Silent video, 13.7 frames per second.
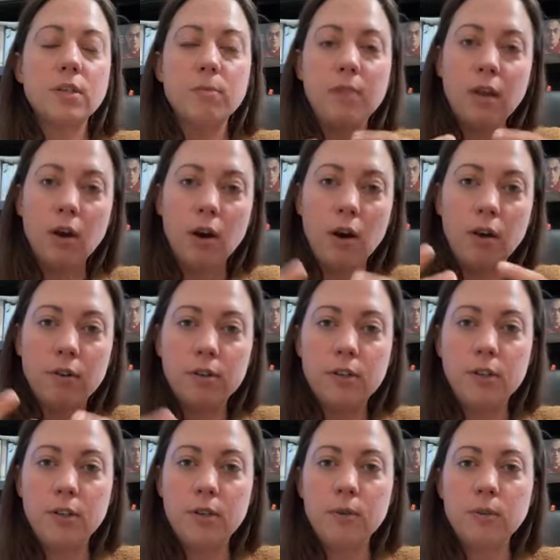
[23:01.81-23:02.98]
or something harder to
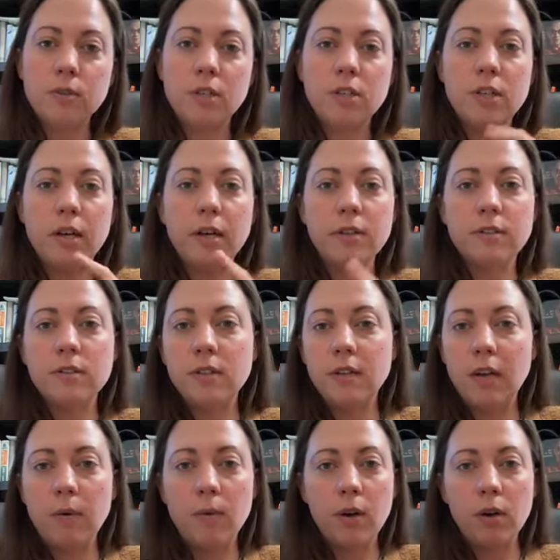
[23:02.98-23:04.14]
do, such as
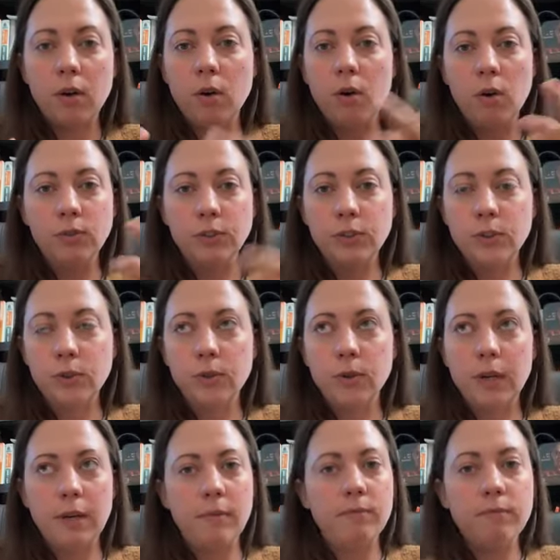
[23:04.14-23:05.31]
today we're going to hold shoulder
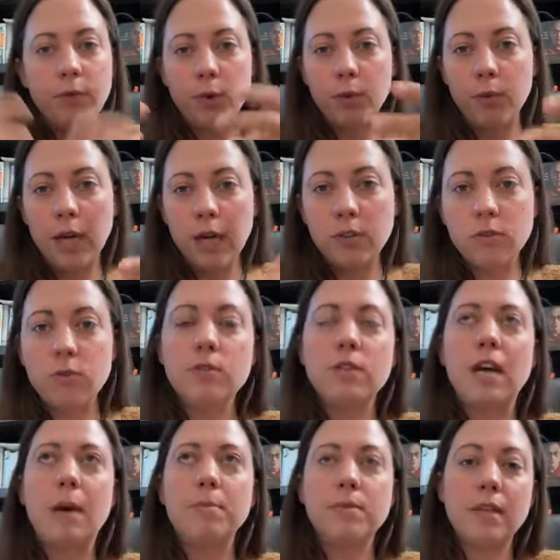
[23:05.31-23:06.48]
in for 3 extra
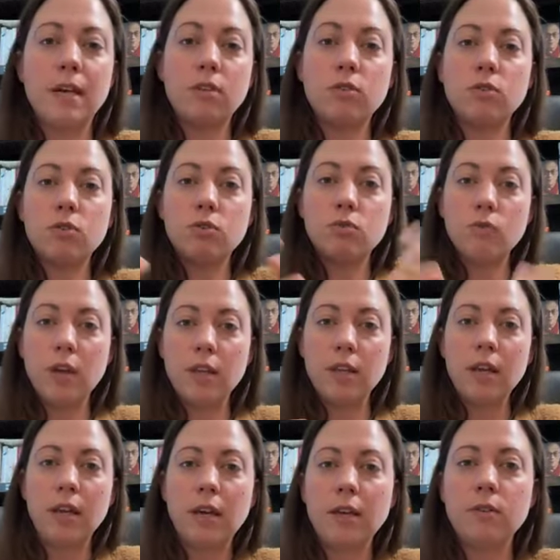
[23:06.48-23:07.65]
steps. That's a
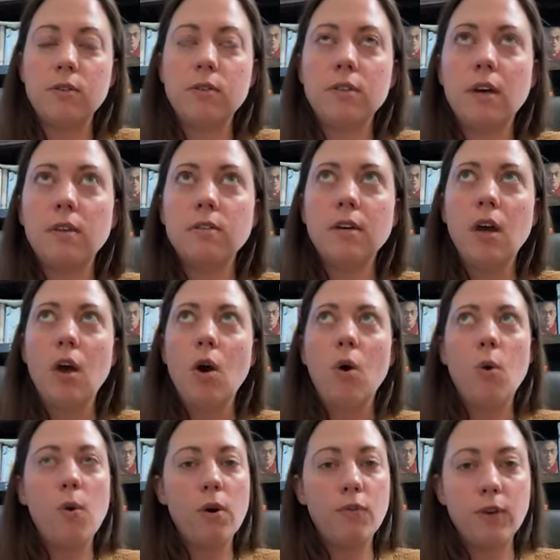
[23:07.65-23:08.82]
strengthening exercise.
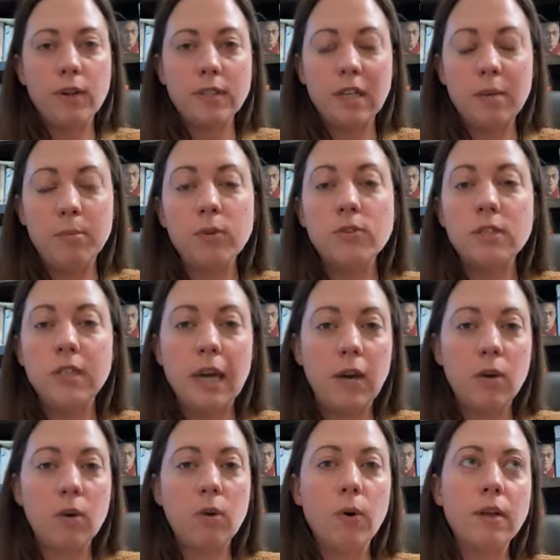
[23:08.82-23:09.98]
Or for example, today
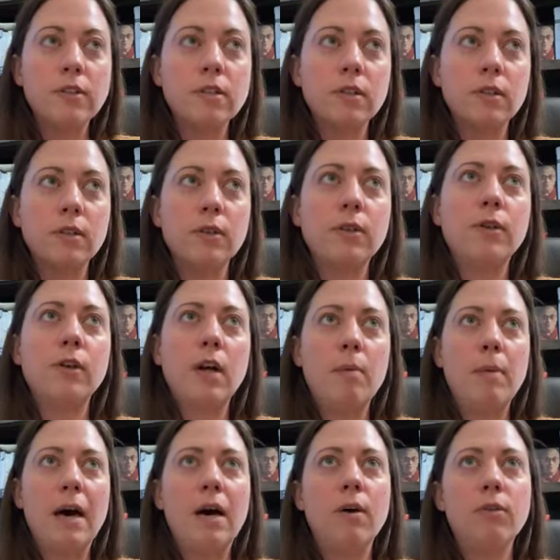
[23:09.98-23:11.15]
you're going to learn
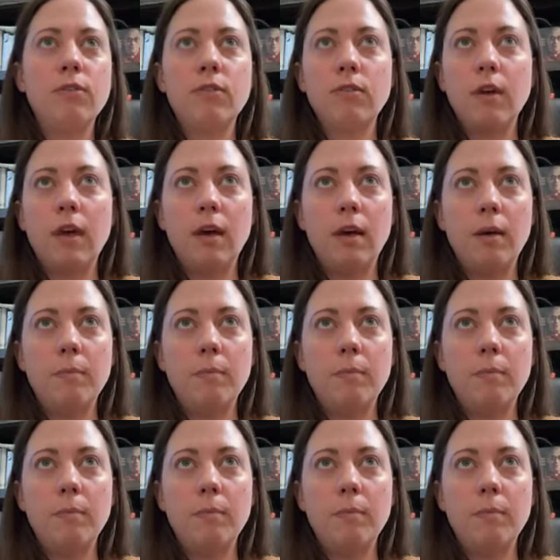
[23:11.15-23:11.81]
about